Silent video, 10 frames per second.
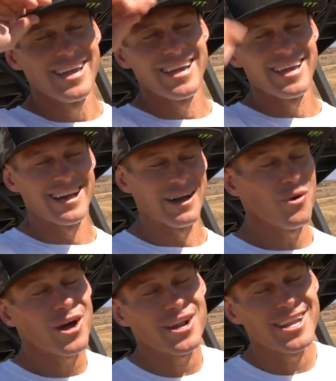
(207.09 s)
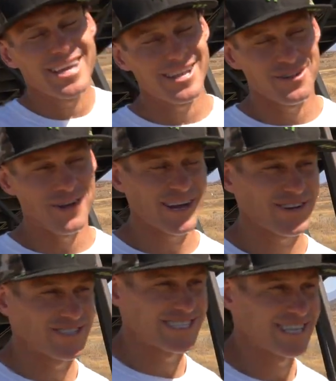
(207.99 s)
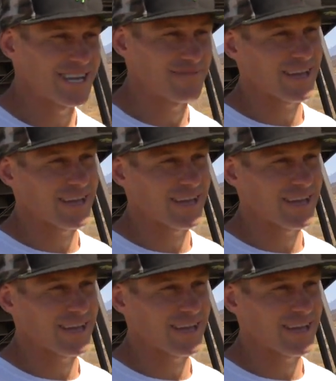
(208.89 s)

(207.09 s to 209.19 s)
And I wanted to hit Larocco's Leap.